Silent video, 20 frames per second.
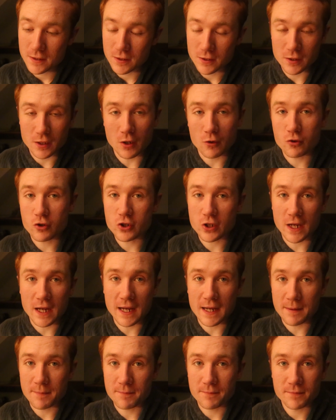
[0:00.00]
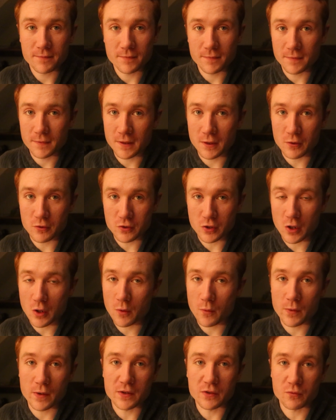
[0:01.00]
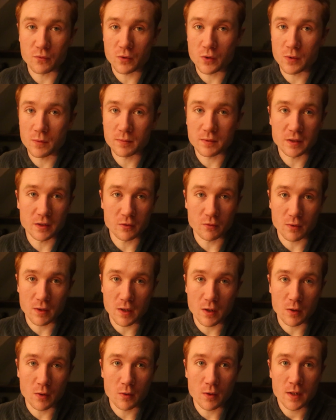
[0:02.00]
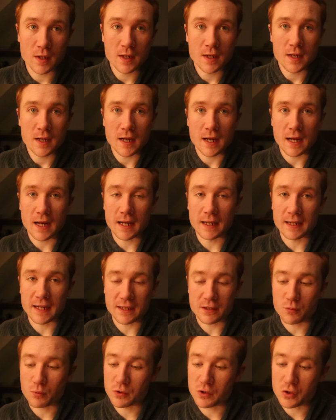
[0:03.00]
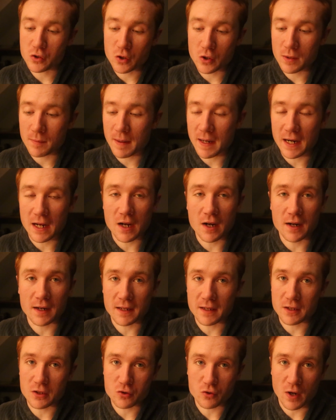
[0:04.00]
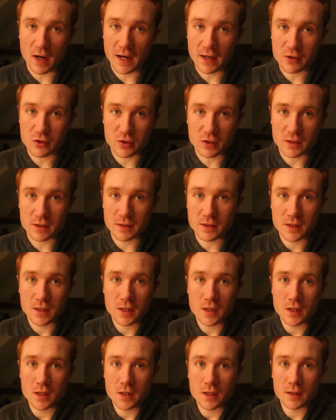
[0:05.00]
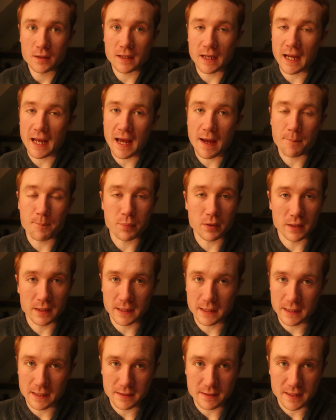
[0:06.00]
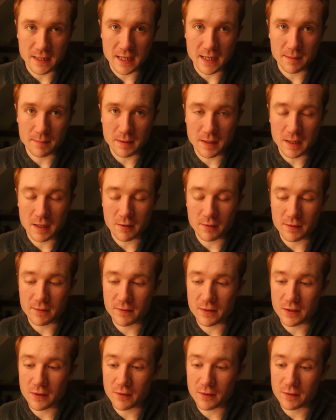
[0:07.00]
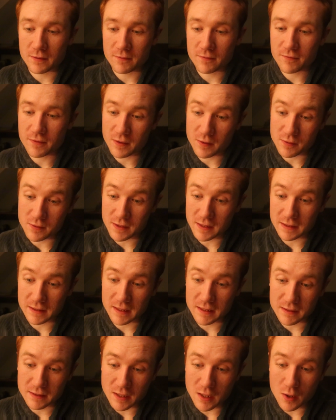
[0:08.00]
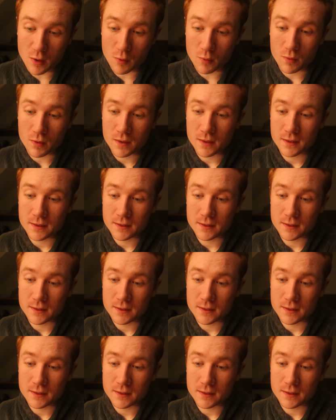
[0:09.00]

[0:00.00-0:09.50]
No shame. There's always room to grow, and that's what's good about a haunted attraction. They have plenty of time now, even though it feels like they don't.